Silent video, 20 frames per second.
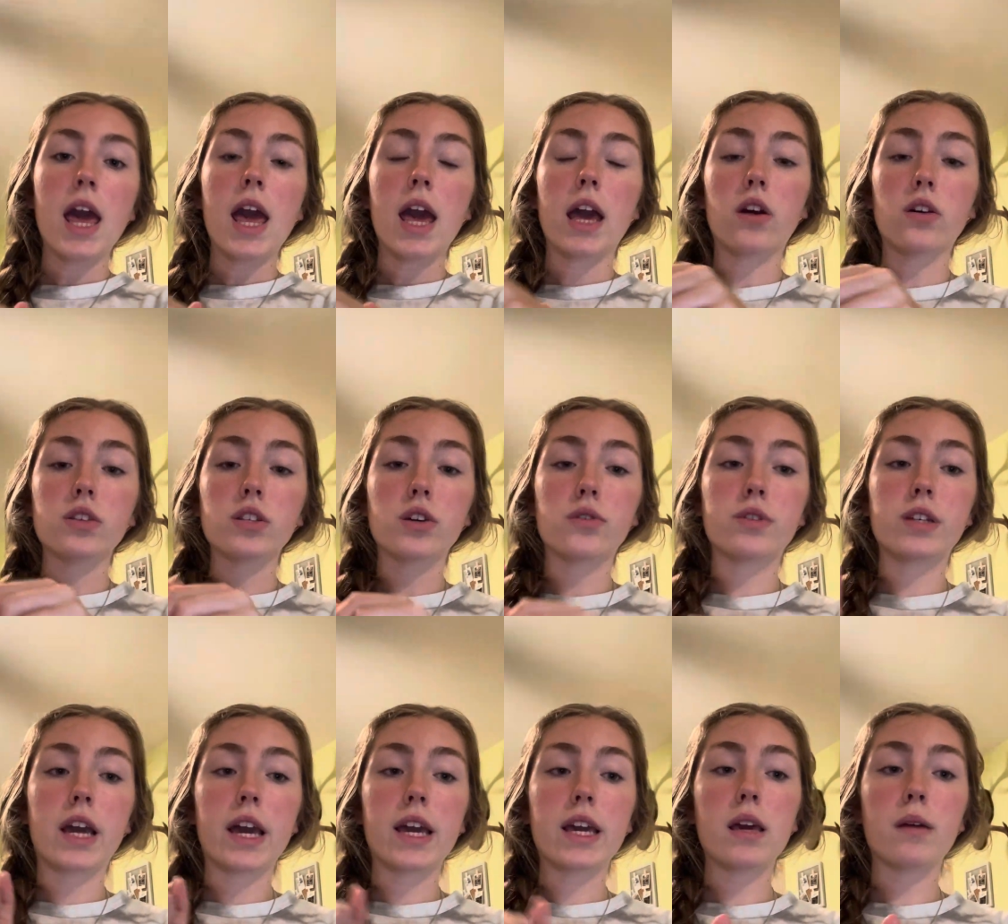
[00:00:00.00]
And also
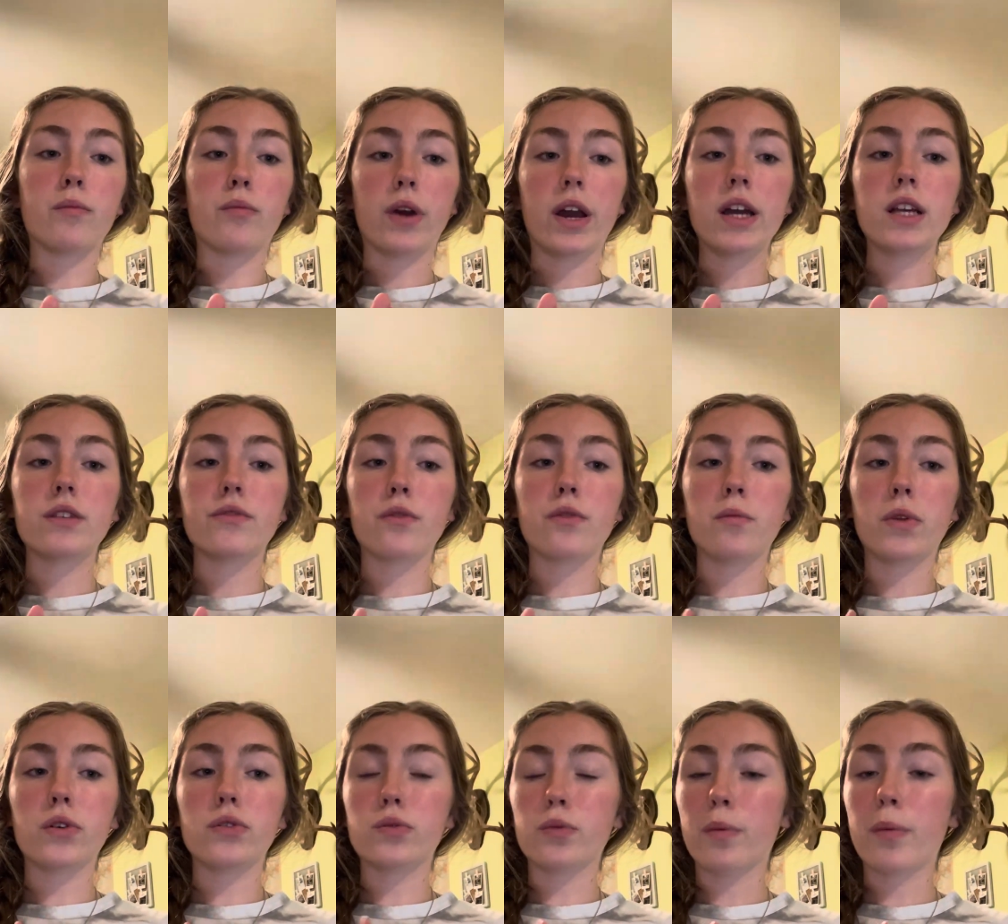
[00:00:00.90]
taking breaks from
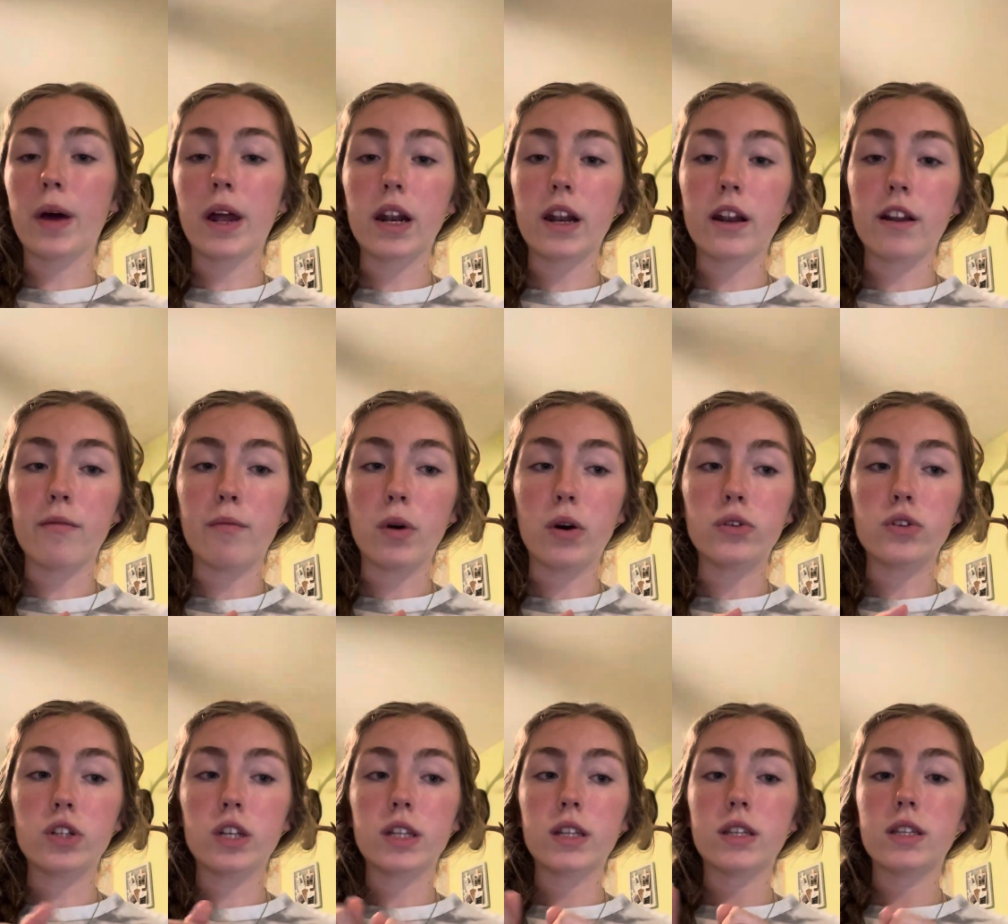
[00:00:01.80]
those repetitive
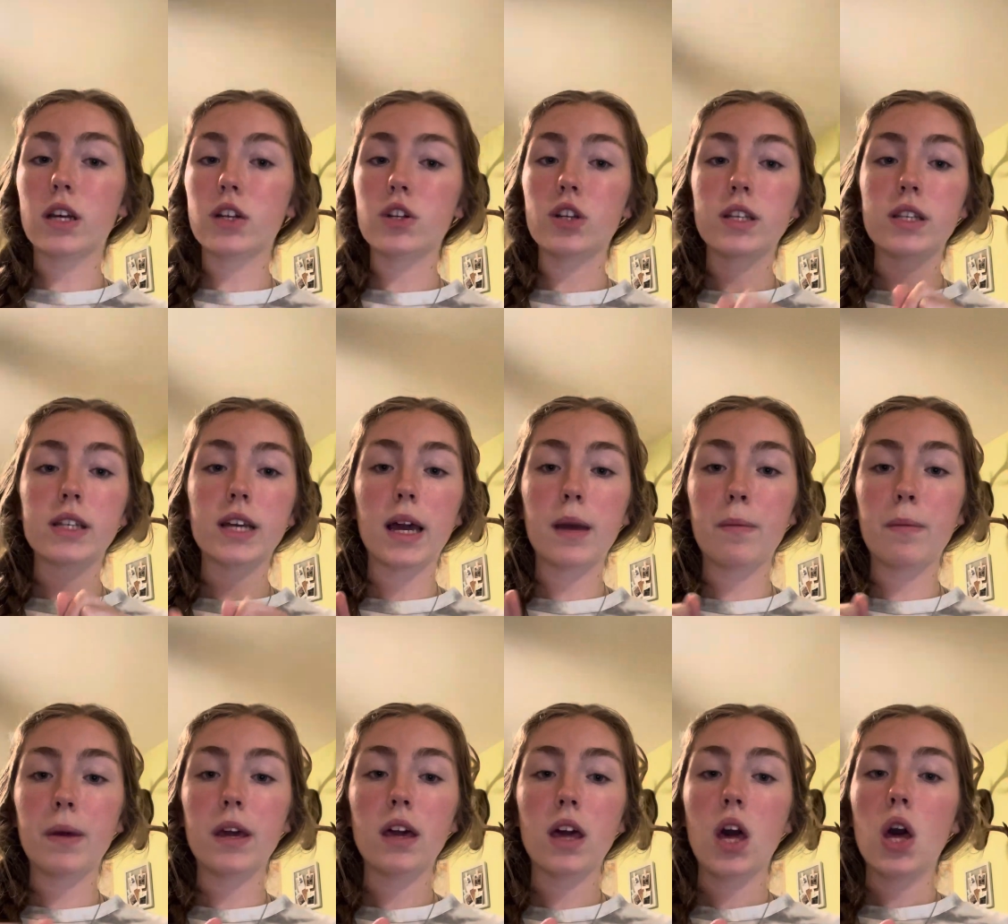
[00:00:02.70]
motions such as typing